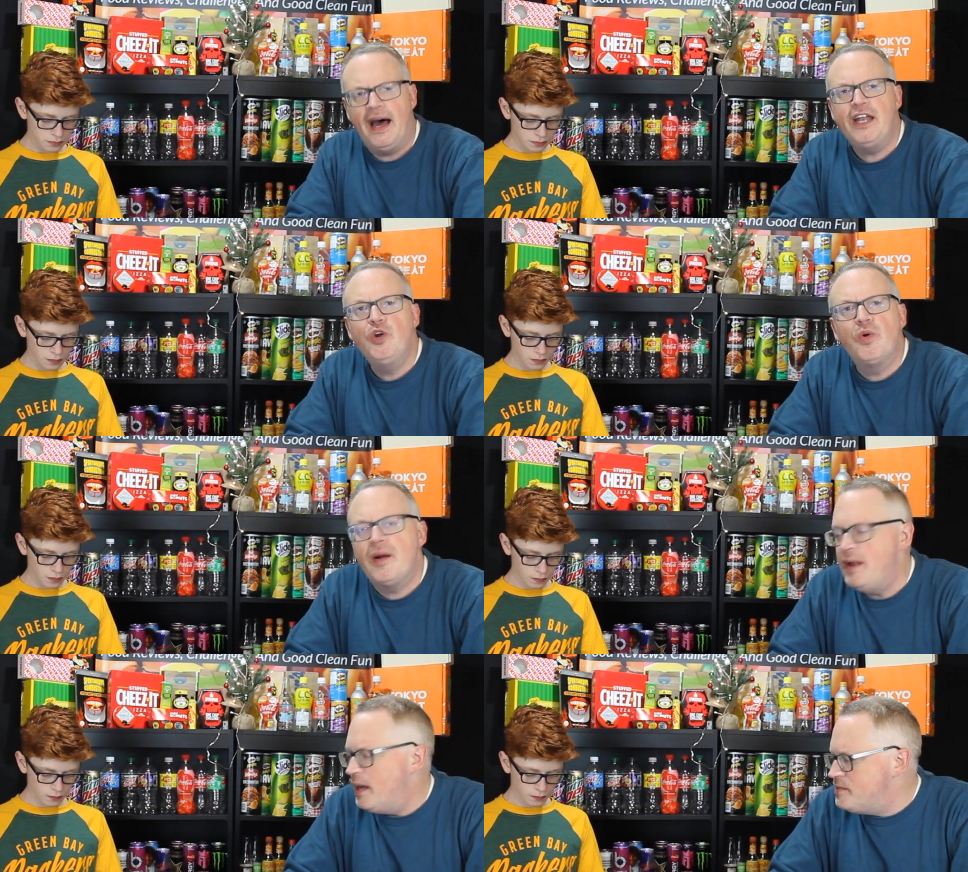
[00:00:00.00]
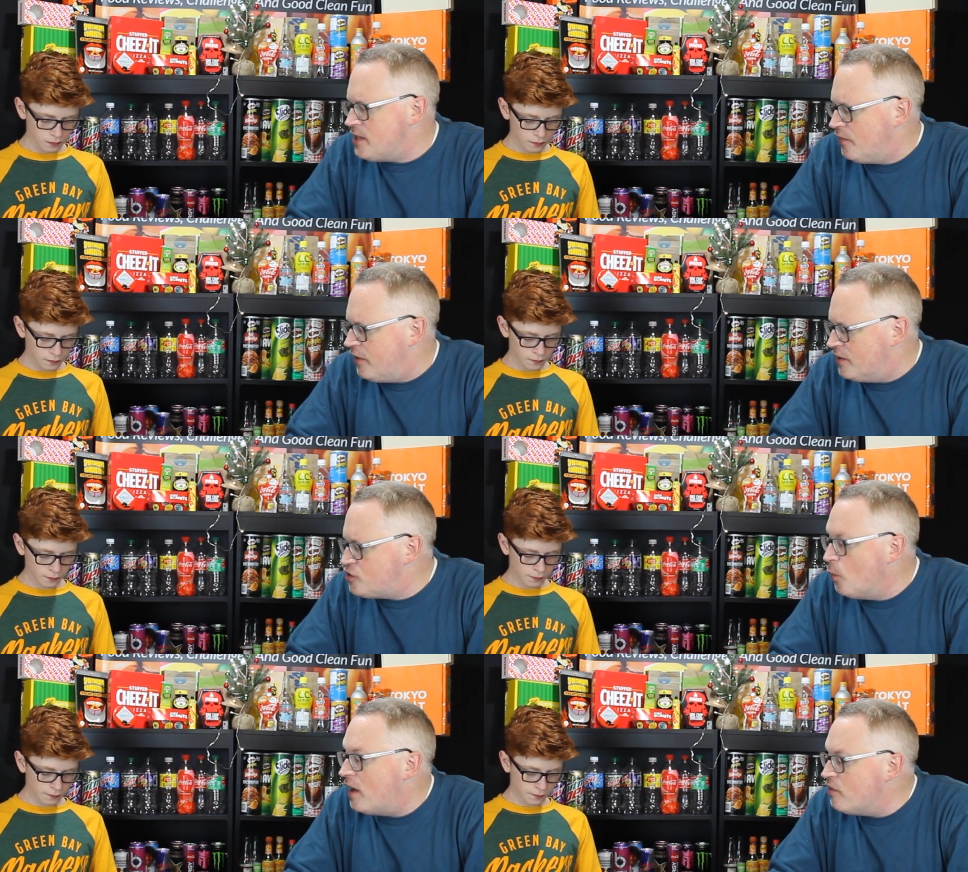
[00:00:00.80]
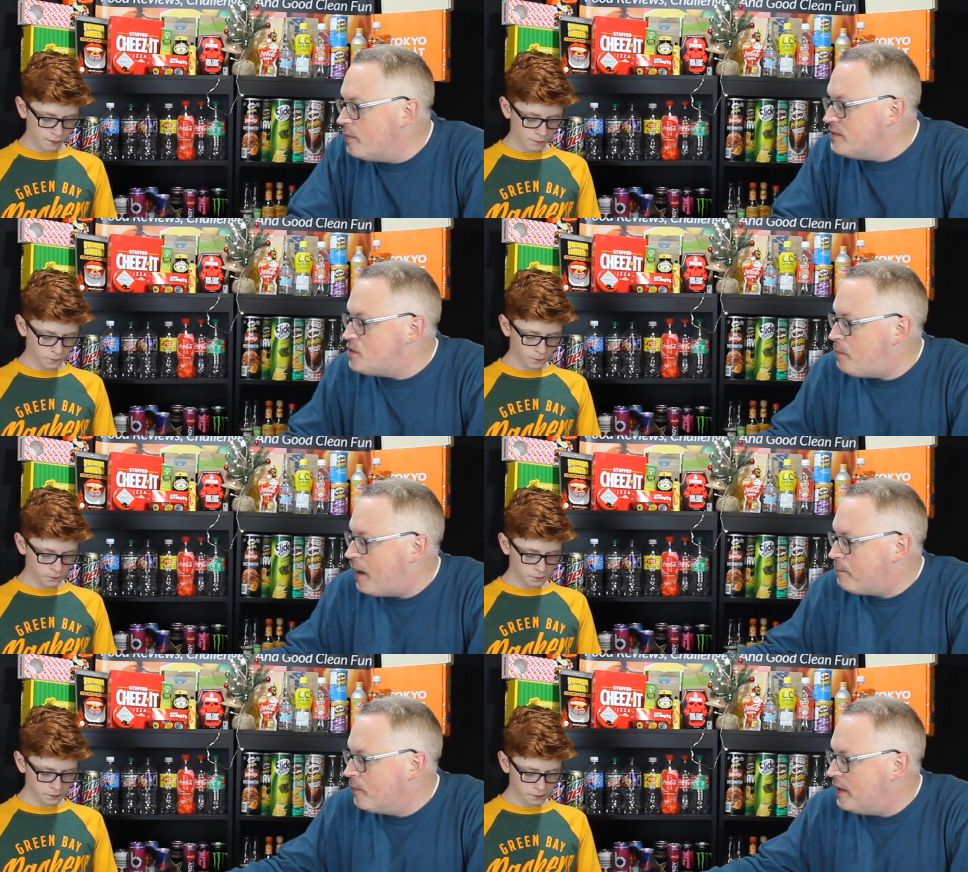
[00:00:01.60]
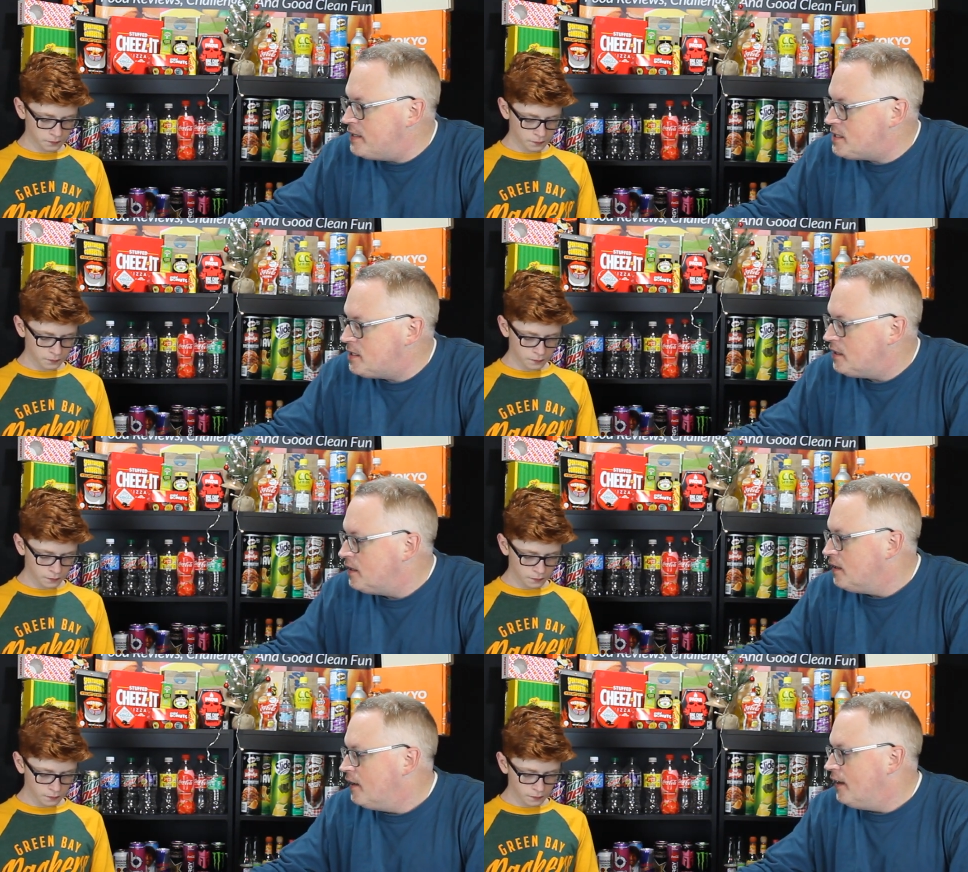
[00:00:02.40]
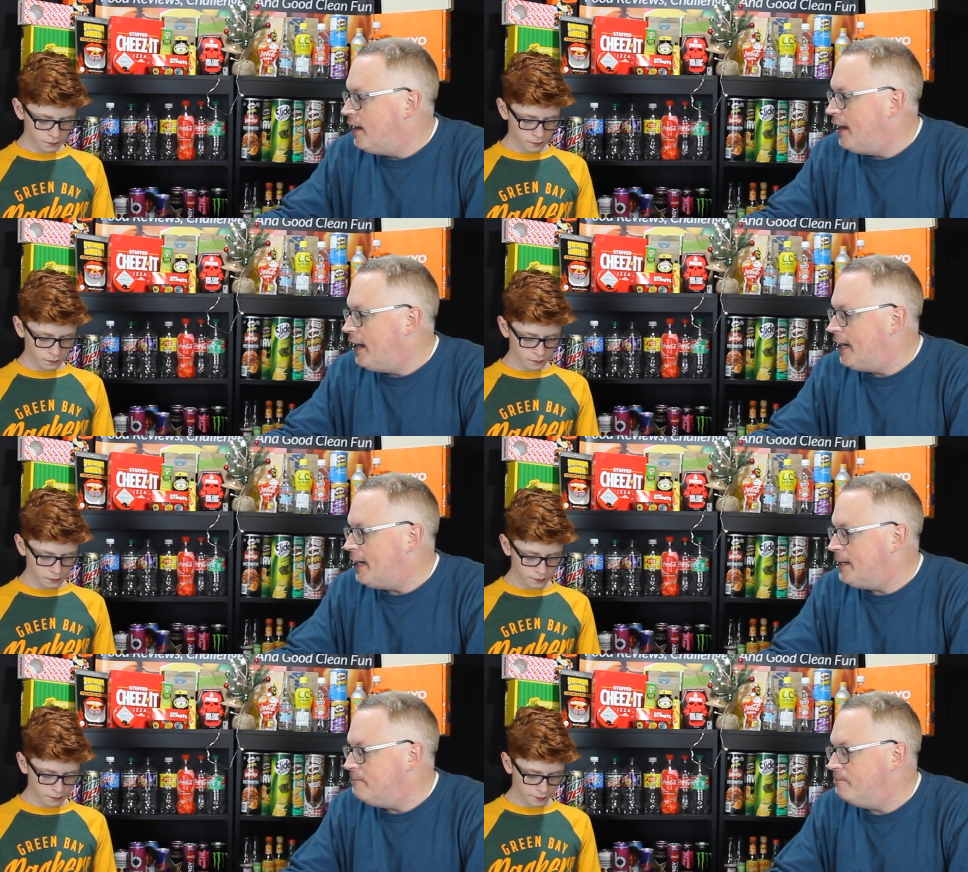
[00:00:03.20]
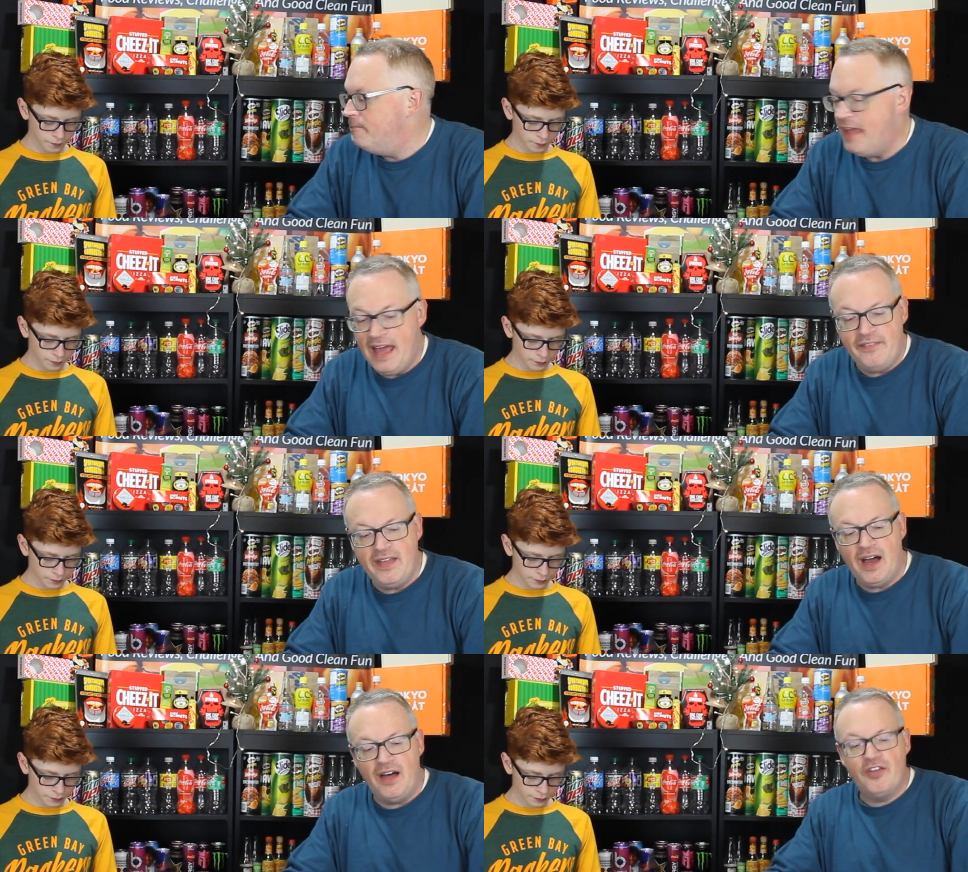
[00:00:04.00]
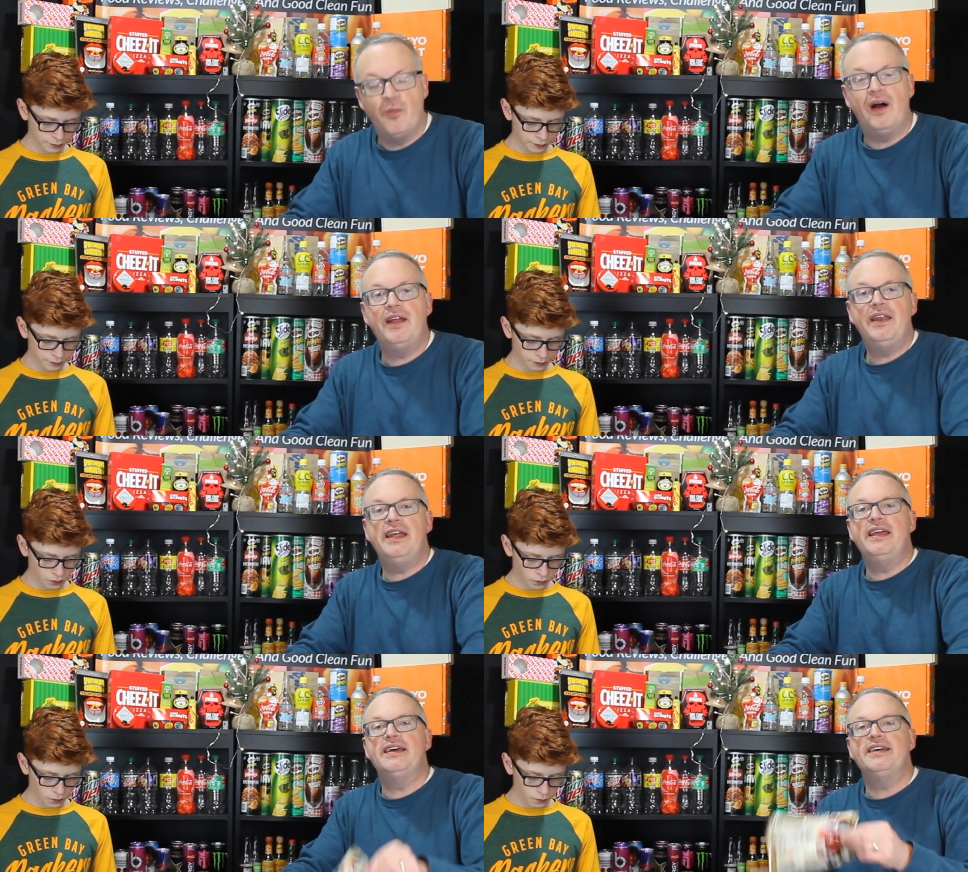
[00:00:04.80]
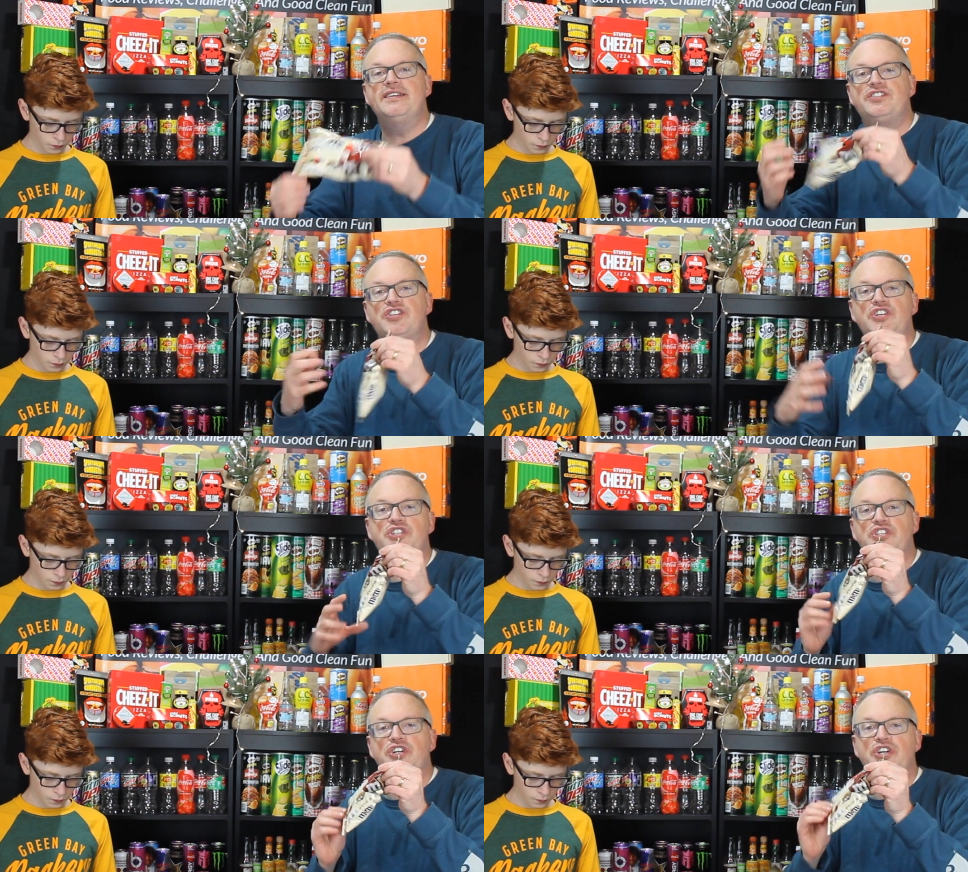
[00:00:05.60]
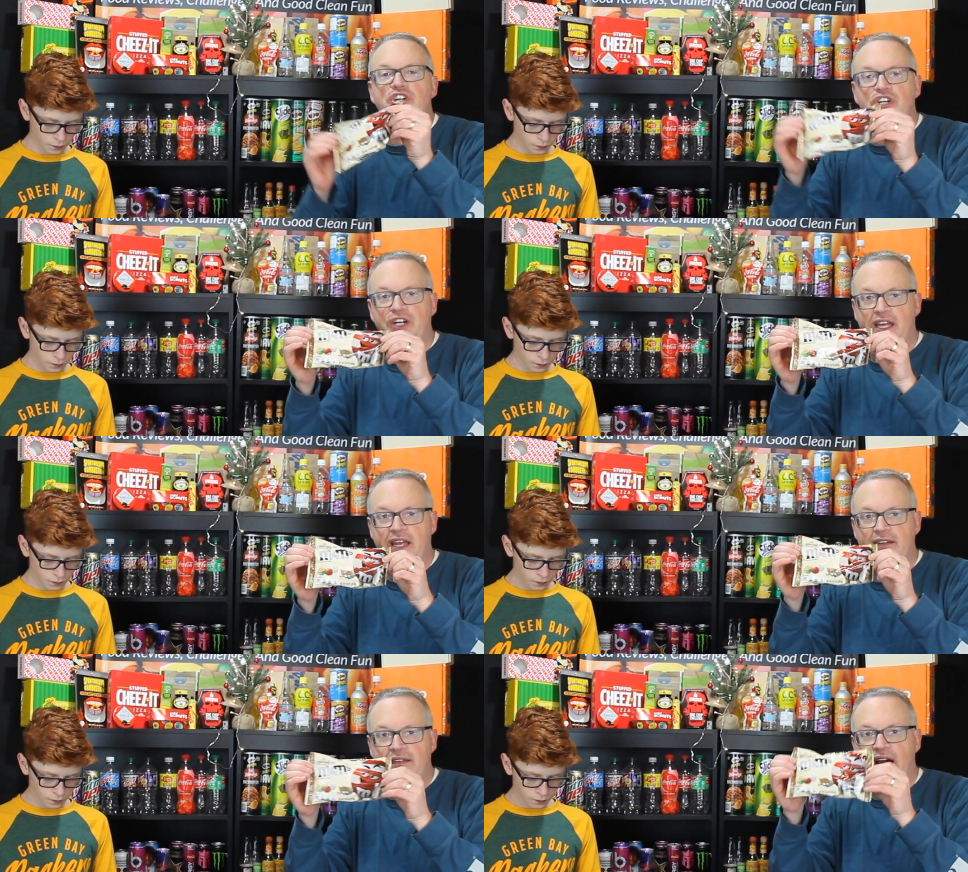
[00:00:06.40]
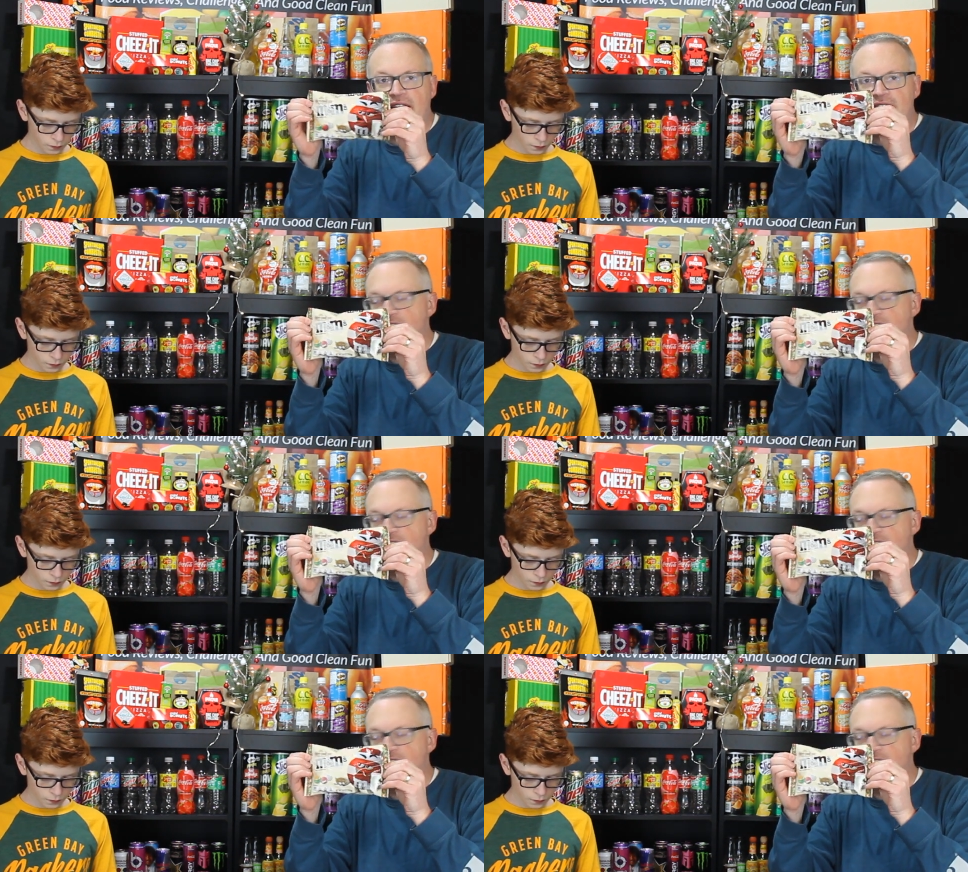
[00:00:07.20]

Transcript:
Speaker 1: uh, newer M and M's out there. And so one of them is peppermint, um, and the other one is sugar cookie. Now I've